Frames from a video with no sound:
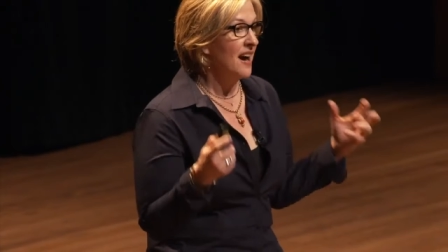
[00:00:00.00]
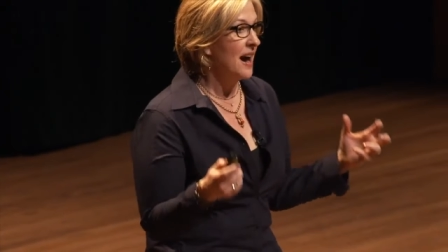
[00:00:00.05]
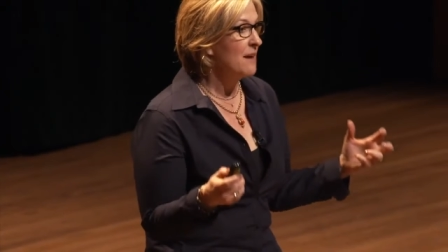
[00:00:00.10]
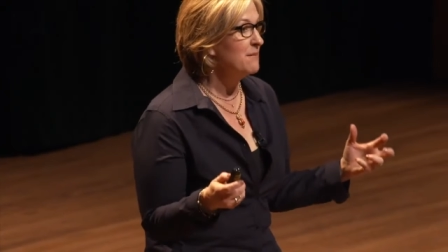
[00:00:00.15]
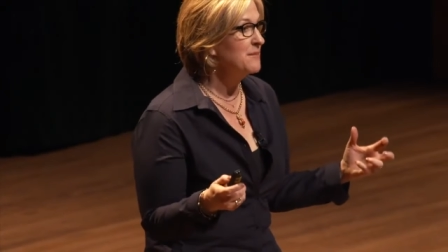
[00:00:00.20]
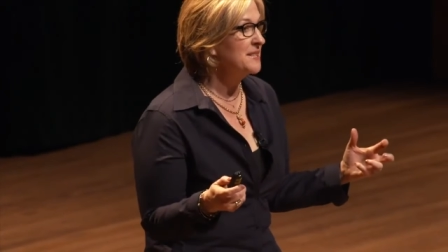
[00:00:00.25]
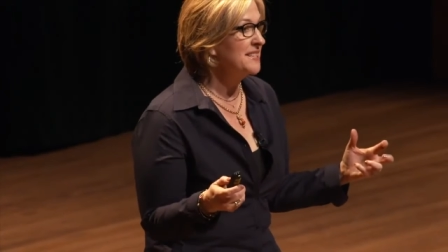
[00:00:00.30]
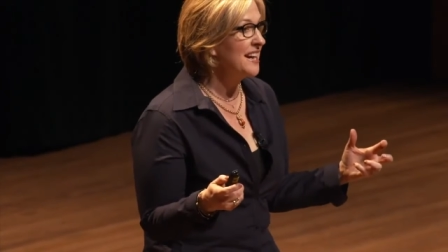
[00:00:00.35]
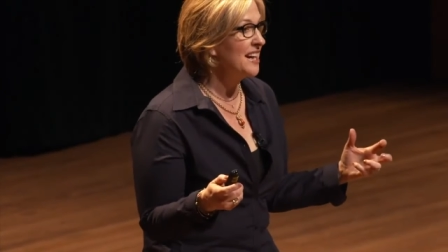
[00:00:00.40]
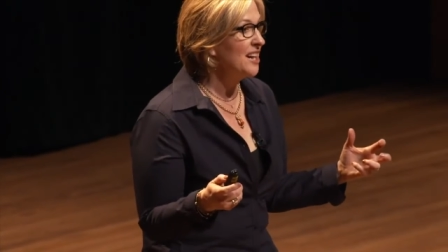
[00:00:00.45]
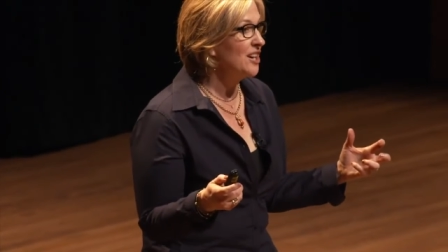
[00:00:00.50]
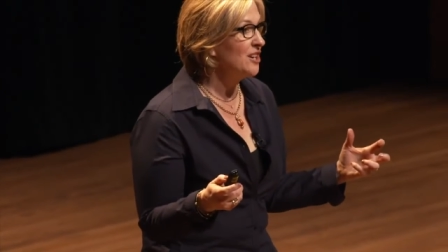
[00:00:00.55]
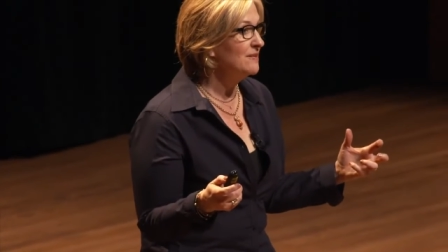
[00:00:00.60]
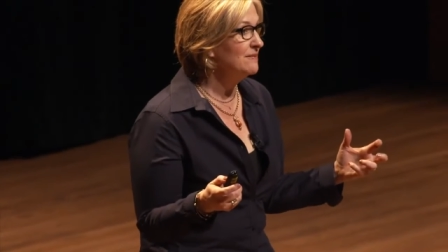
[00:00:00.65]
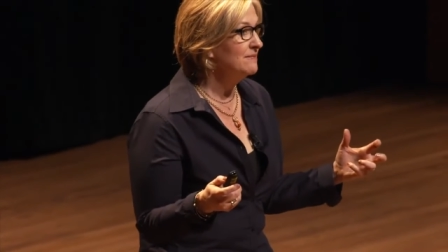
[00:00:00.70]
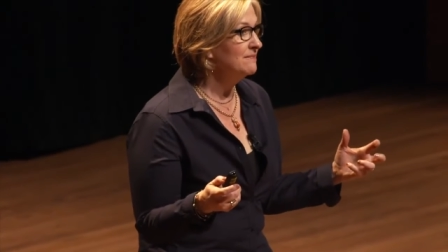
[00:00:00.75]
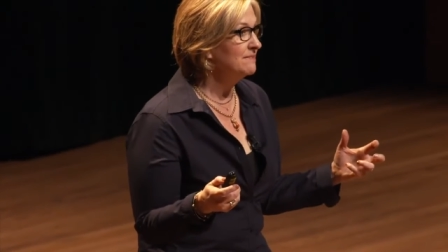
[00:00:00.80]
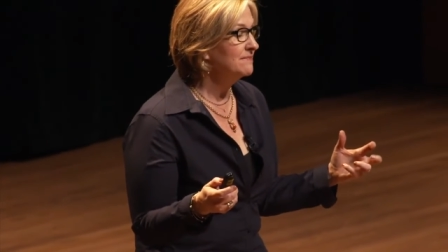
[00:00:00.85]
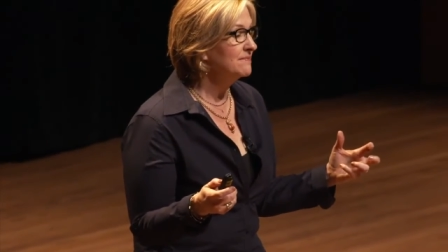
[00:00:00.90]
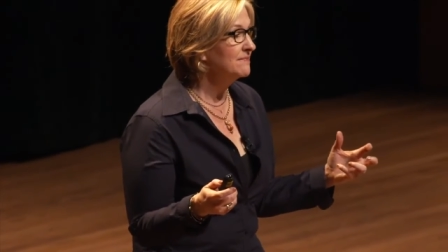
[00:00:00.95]
I'm
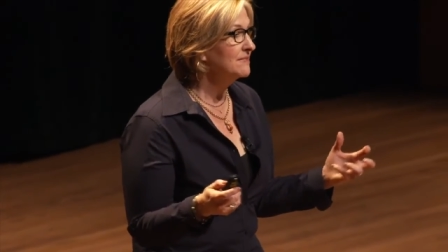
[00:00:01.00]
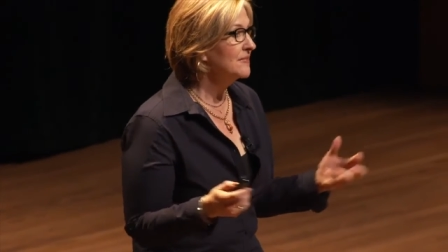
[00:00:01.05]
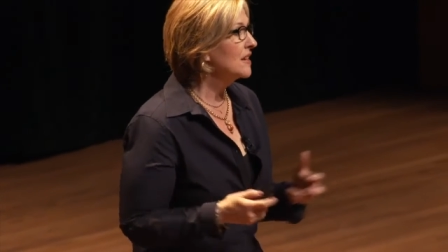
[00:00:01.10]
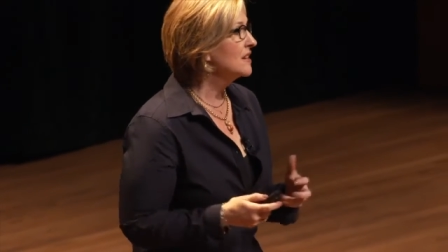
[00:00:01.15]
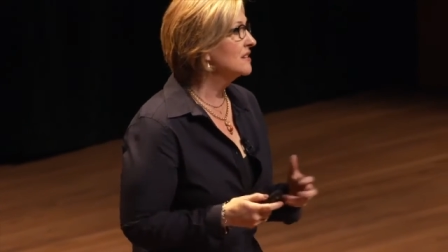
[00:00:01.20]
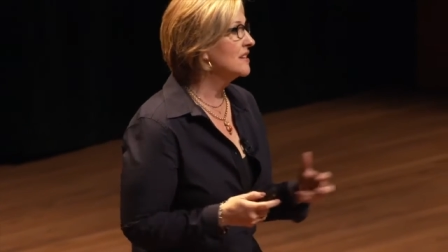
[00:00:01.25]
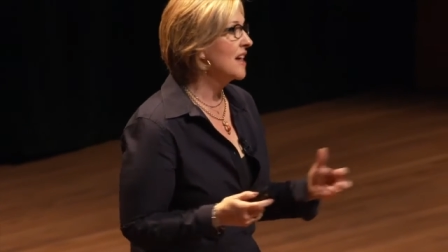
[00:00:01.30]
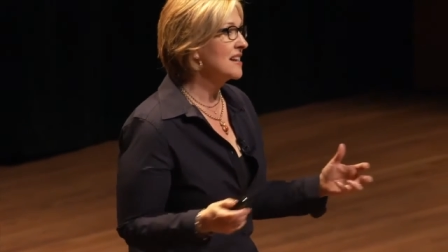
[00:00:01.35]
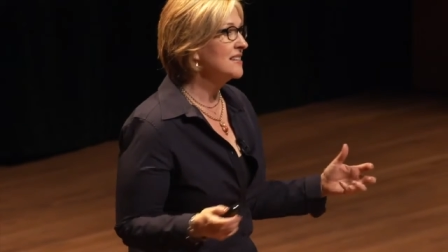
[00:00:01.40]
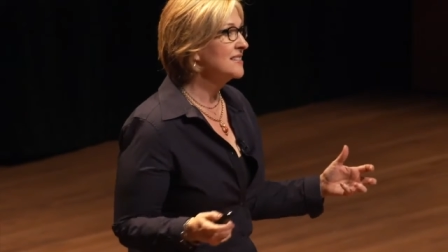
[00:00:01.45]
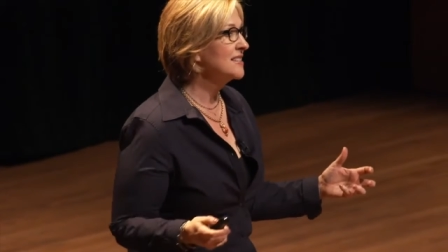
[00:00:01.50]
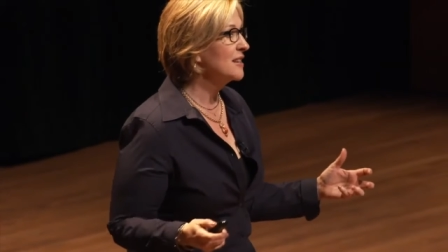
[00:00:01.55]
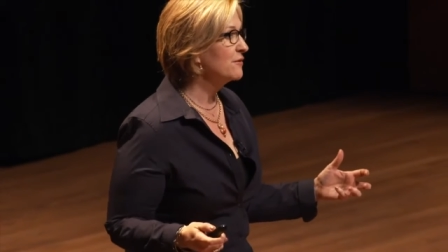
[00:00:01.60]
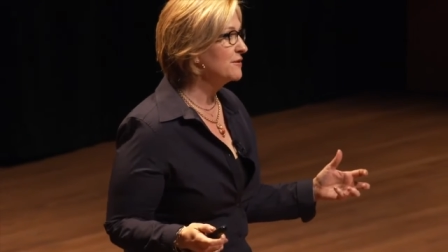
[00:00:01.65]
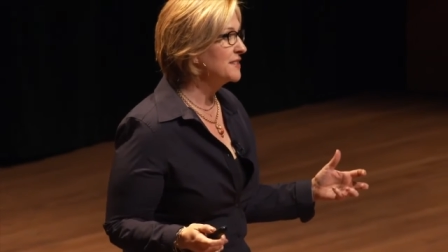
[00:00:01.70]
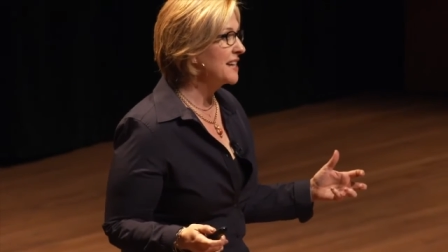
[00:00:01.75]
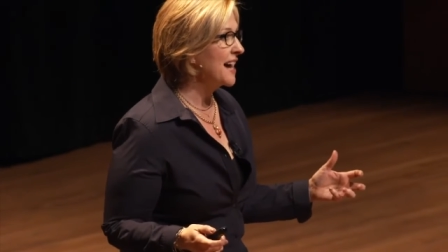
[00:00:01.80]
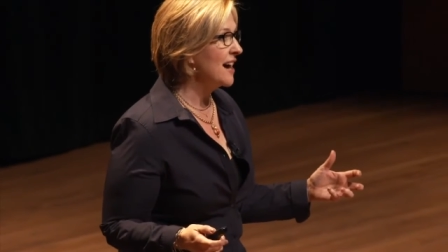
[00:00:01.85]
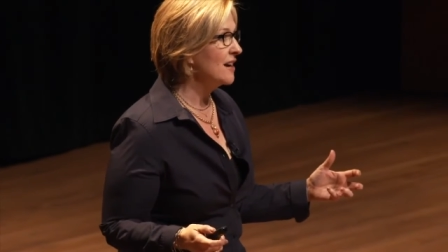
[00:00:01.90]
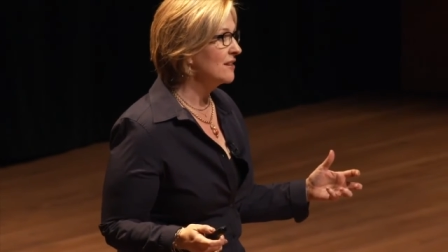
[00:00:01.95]
scared, a lot of
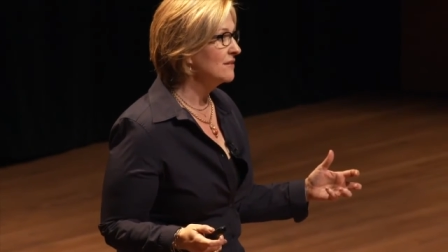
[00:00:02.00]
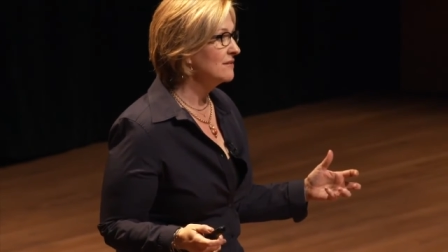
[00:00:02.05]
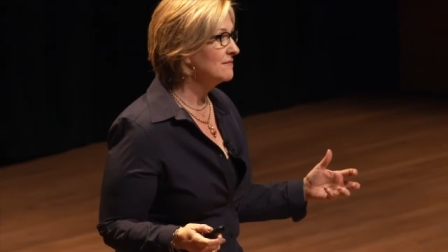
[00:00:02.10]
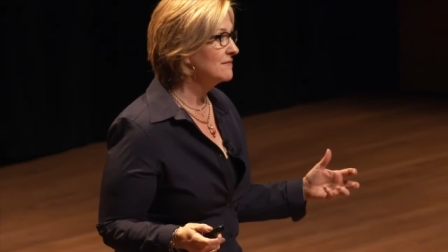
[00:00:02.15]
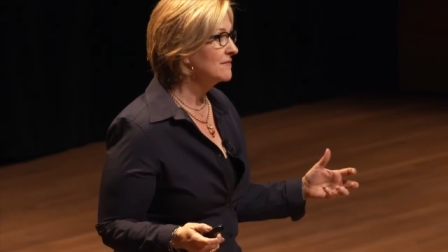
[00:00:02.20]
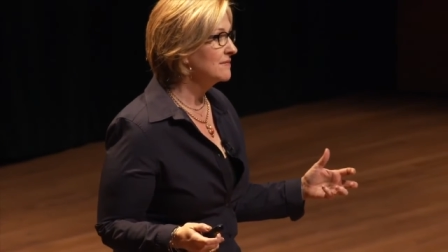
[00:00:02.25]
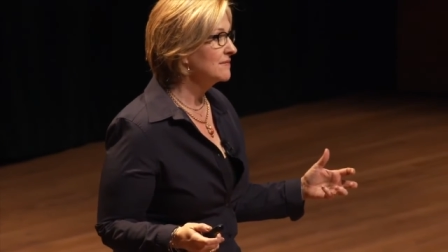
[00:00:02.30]
self doubt,